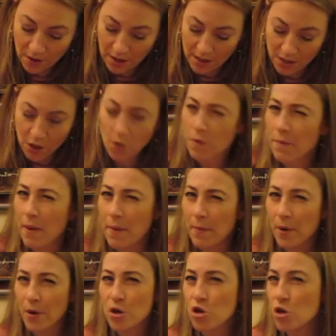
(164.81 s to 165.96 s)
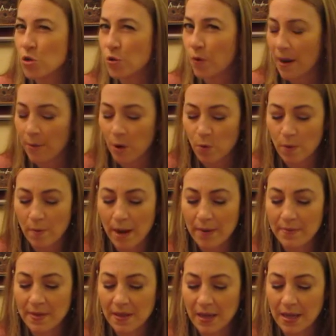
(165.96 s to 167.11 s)
I don't remember new grammar.
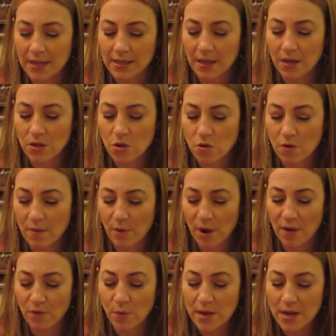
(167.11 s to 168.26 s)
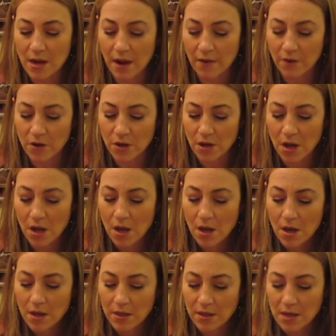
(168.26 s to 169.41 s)
Remind me, ladies, new grammar, have we covered
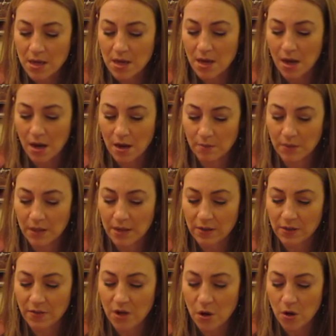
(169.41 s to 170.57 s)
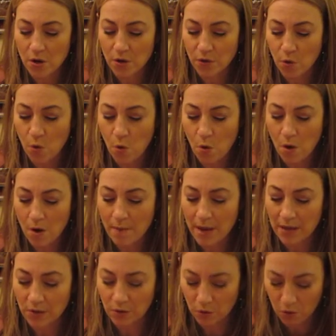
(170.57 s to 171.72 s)
the layers of the earth, core,
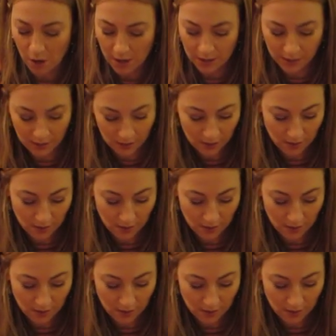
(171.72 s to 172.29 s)
mantle, crust?